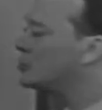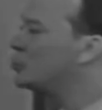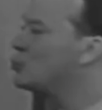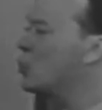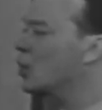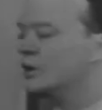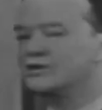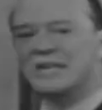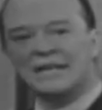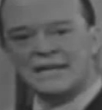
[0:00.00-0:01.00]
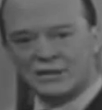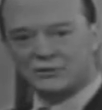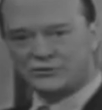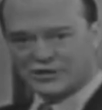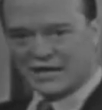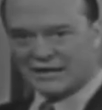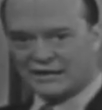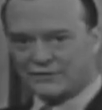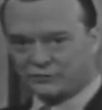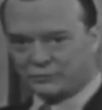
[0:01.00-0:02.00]
two words in Hindustani,
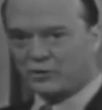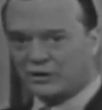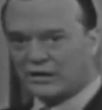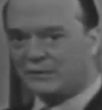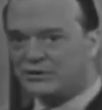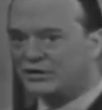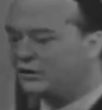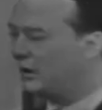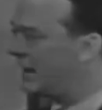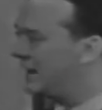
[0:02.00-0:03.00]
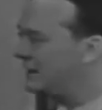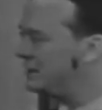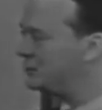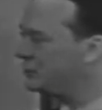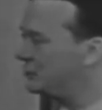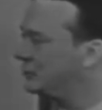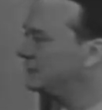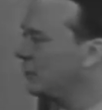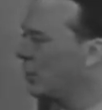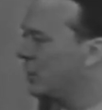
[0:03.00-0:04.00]
the spoken language underlying these two,
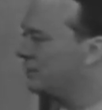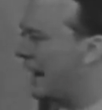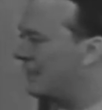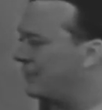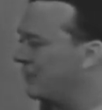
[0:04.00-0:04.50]
the word bap